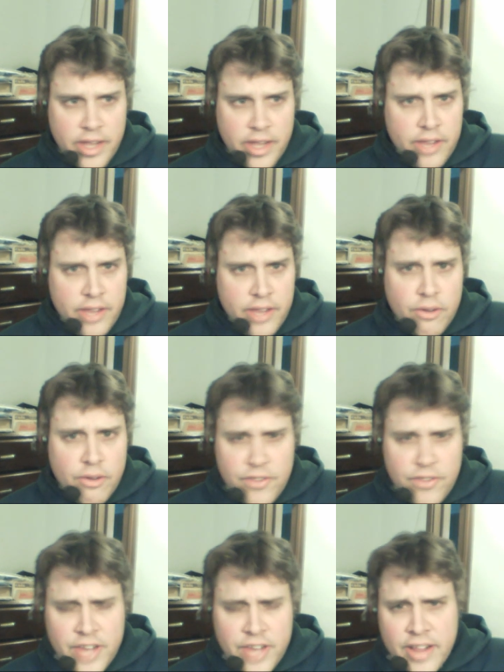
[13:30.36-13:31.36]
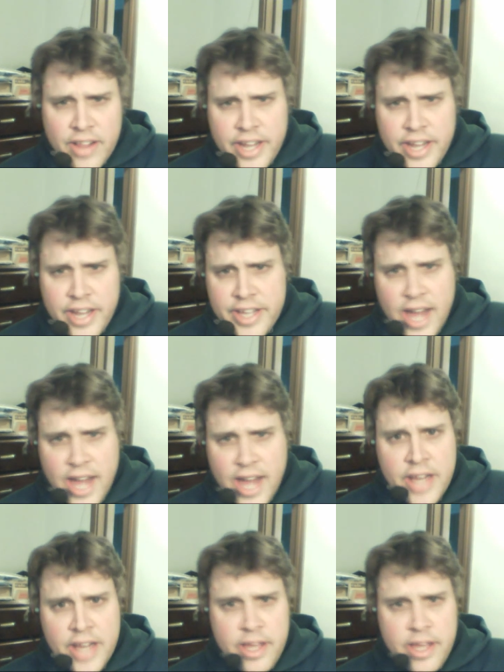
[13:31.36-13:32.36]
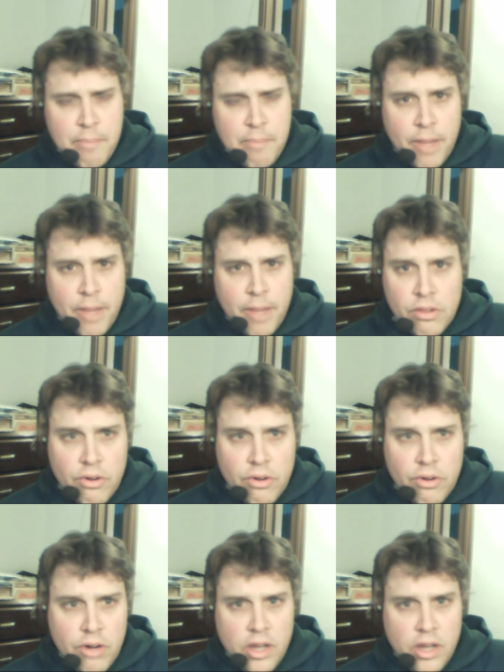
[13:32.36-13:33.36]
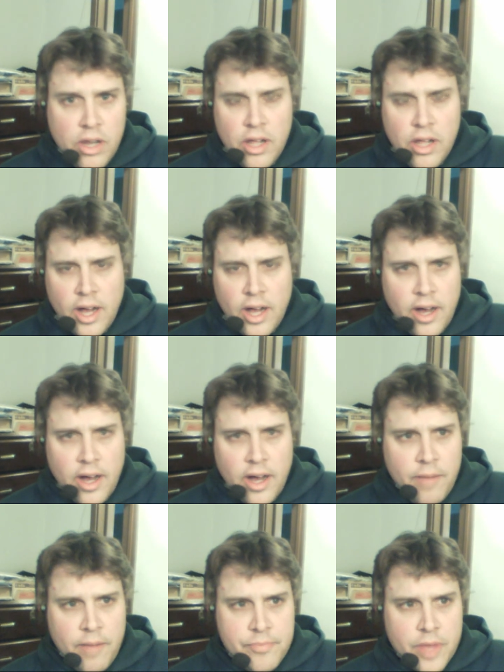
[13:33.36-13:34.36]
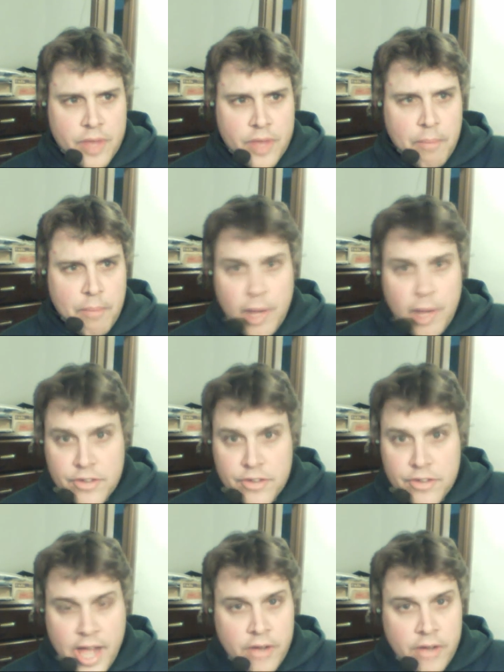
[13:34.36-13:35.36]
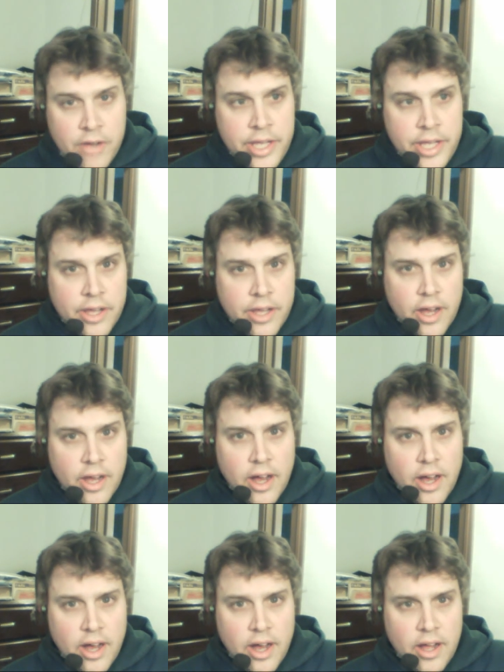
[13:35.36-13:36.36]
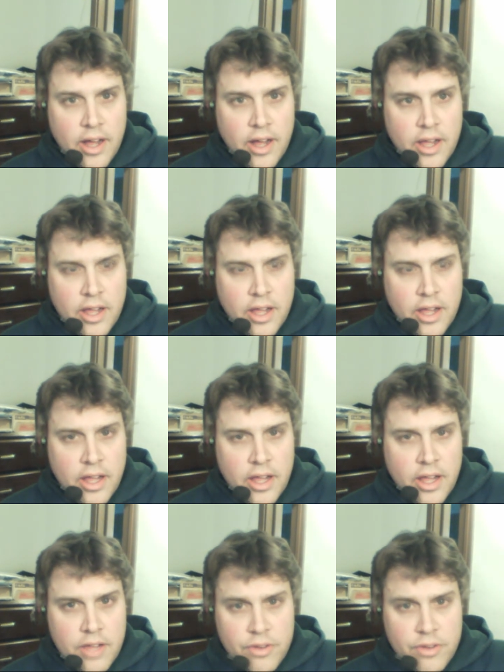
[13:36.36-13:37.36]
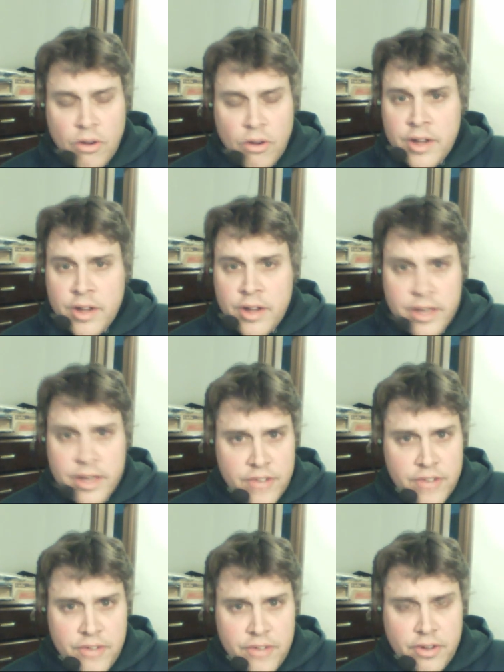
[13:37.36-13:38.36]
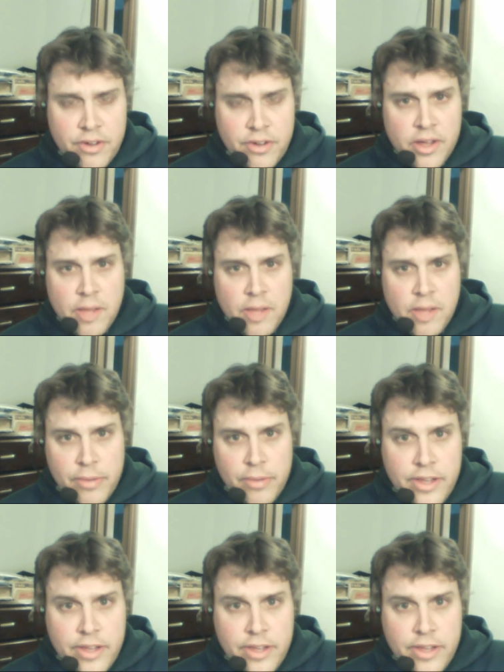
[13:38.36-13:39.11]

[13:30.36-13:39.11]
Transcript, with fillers: And anybody that lives in the state of Pennsylvania, either if it's in Allegheny County, Butler, uh, Bucks County,